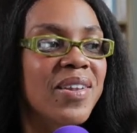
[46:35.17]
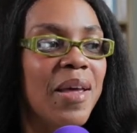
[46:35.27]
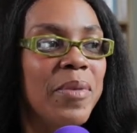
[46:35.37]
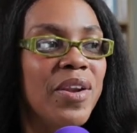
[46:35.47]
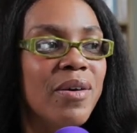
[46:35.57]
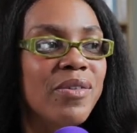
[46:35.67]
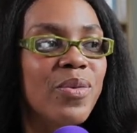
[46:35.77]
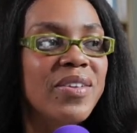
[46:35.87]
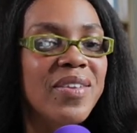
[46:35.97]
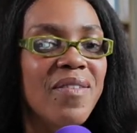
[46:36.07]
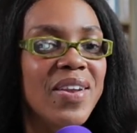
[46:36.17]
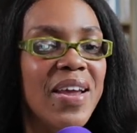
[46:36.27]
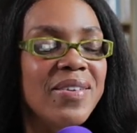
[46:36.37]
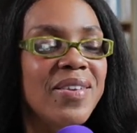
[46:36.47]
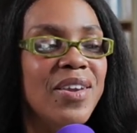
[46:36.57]
Let me know.
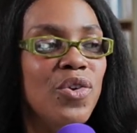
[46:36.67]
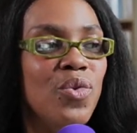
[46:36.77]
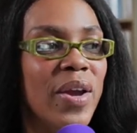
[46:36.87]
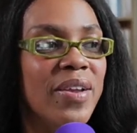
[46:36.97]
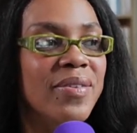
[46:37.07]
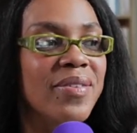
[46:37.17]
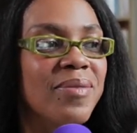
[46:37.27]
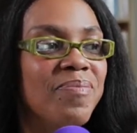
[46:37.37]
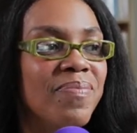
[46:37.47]
27-18. Who wins?